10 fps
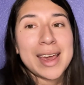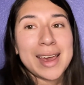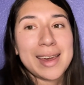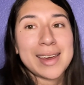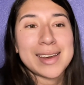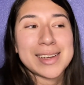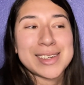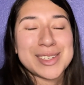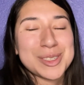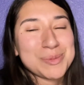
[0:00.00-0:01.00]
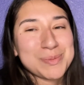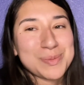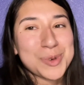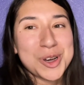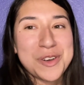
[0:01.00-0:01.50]
and
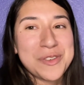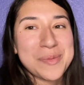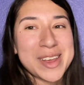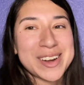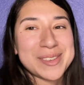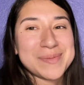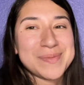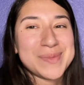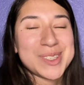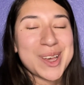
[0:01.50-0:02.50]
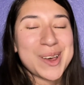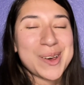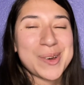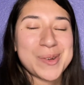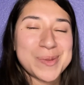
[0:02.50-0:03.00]
we'll go from there
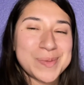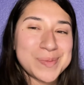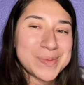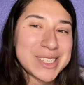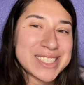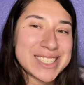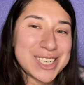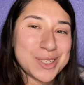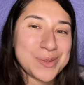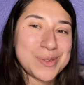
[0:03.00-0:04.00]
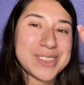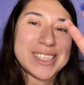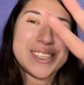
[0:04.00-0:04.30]
so stay tuned